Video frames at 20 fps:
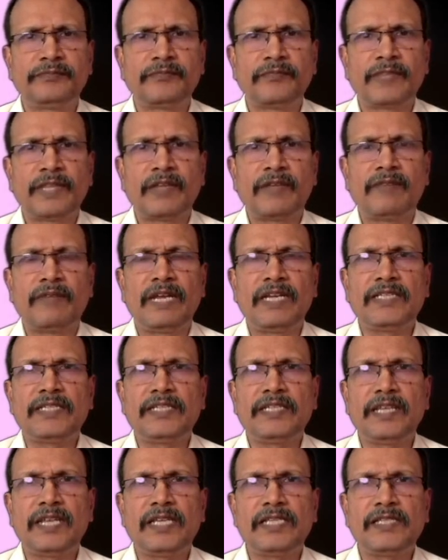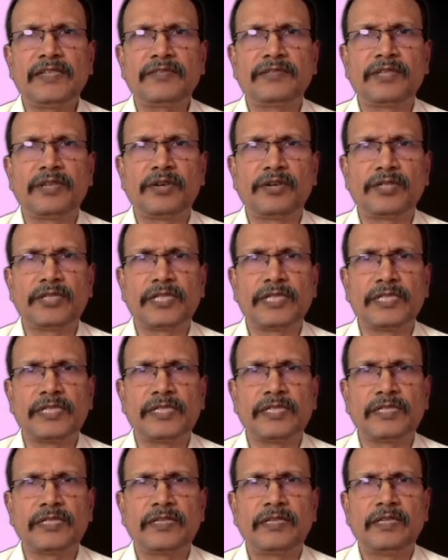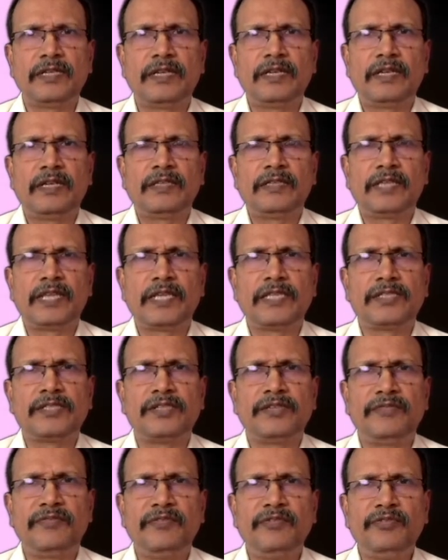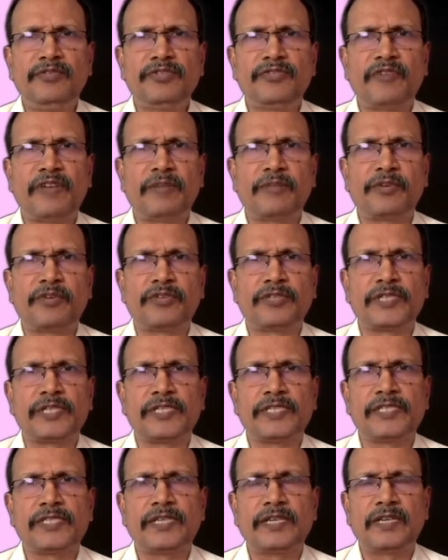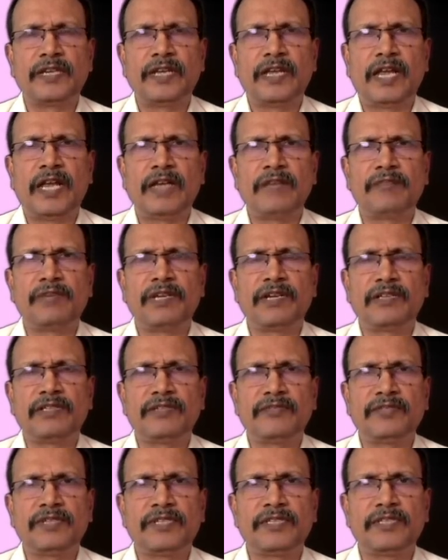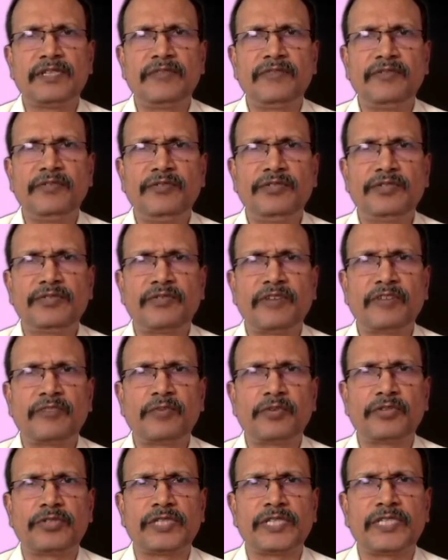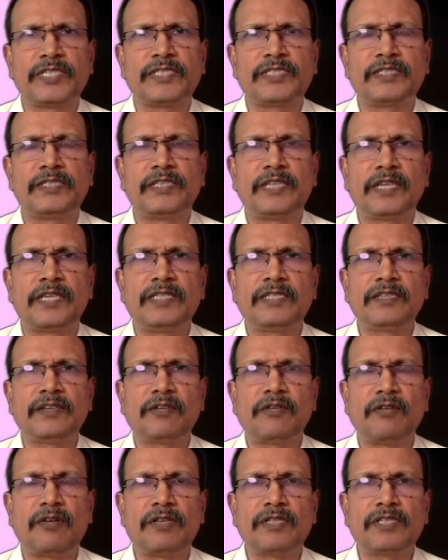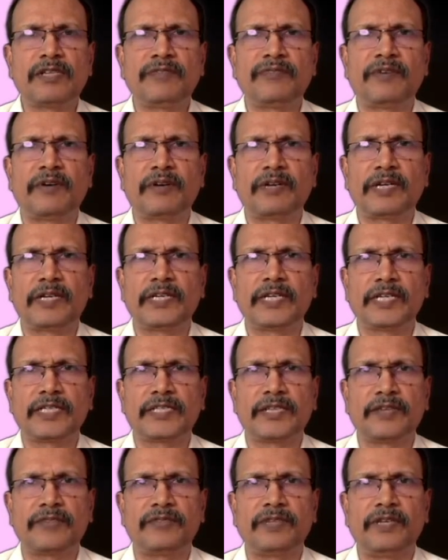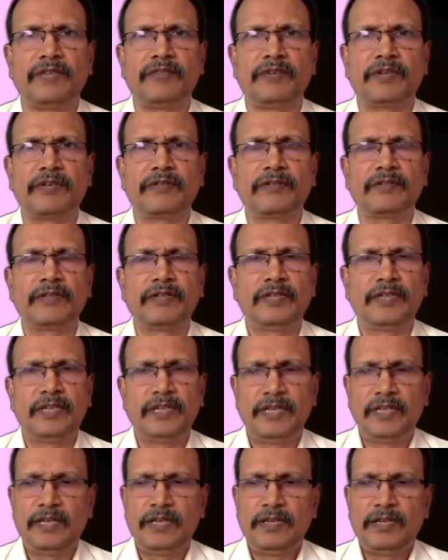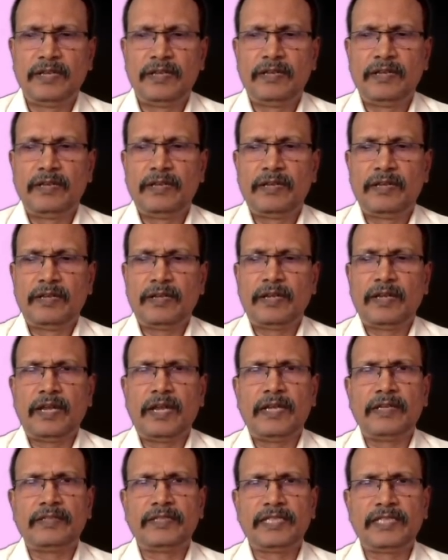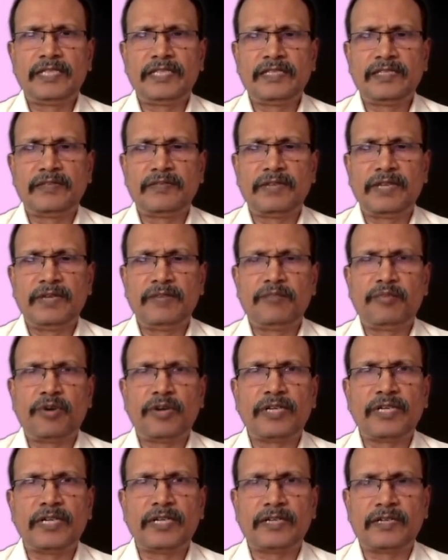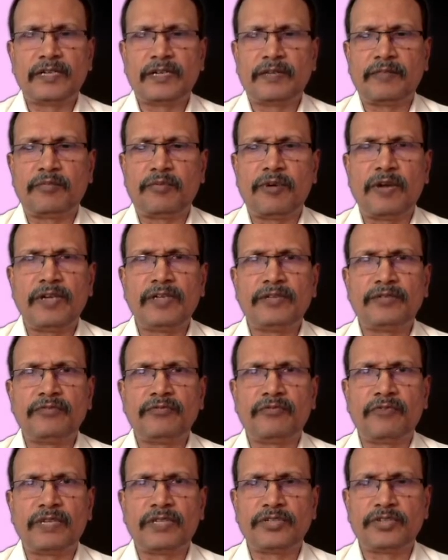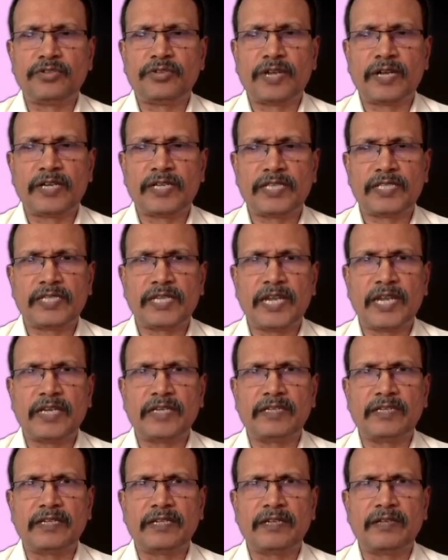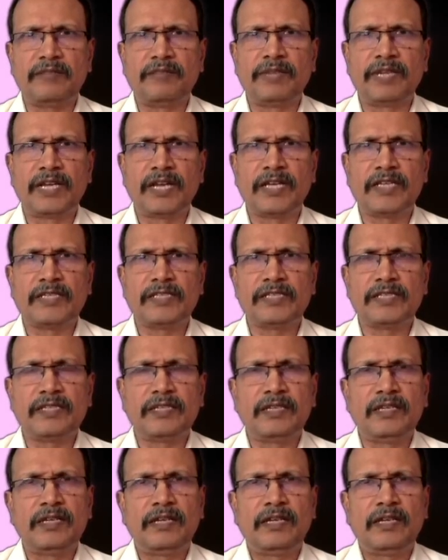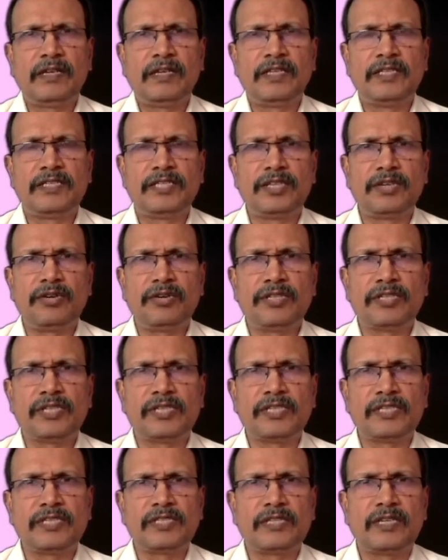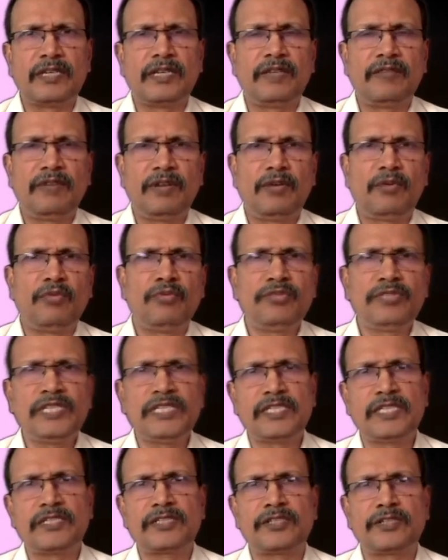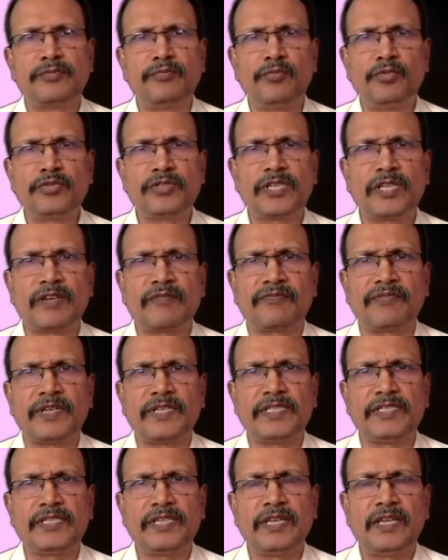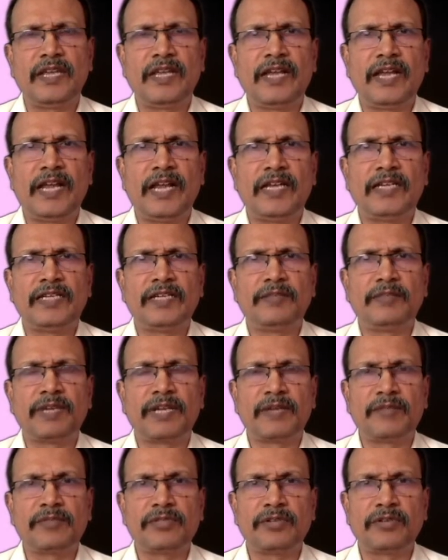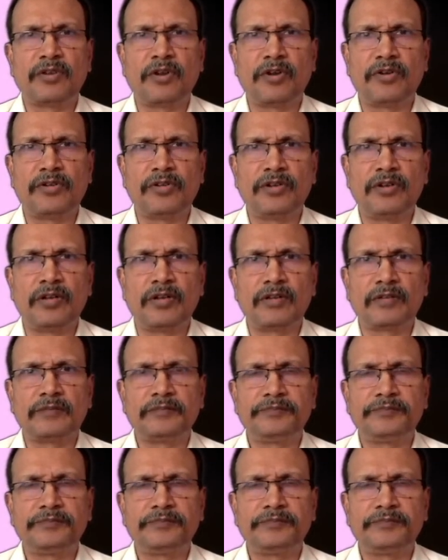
Whereas in the case of cirrhosis, there is diffuse fibrosis, and because of this diffuse fibrosis, there is loss of architecture of the liver. And this is a very important point one should understand, because in cirrhosis, liver loses its smooth surface and it becomes nodular.